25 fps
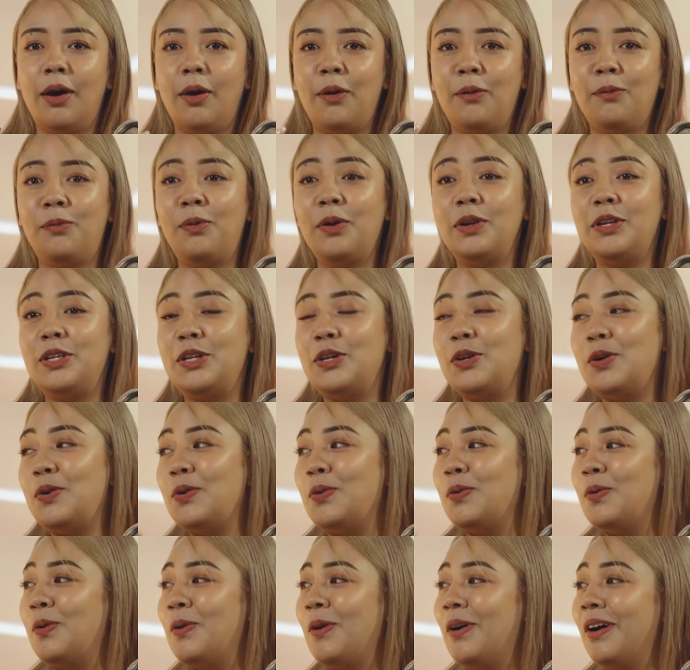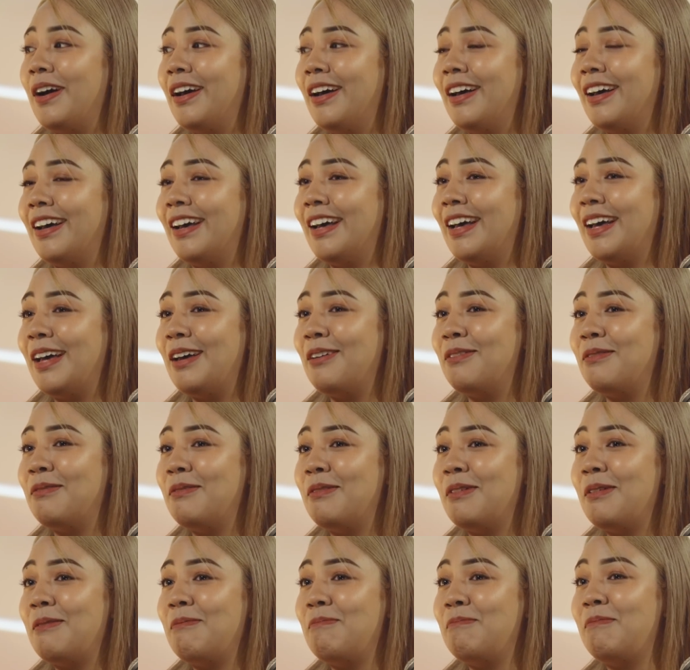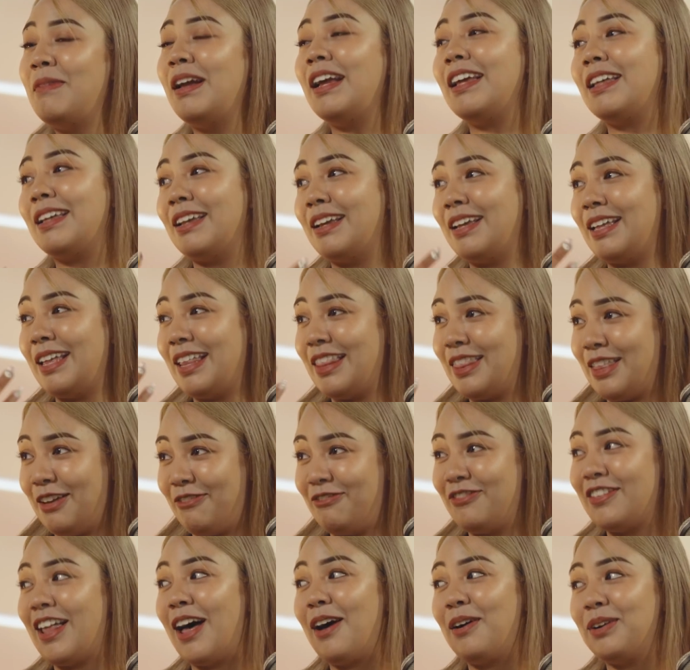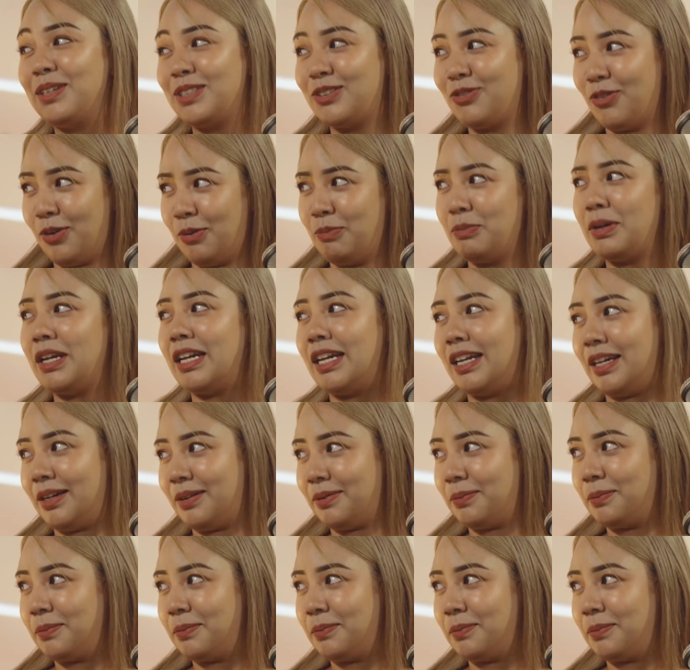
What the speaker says: would you make the flowers for me?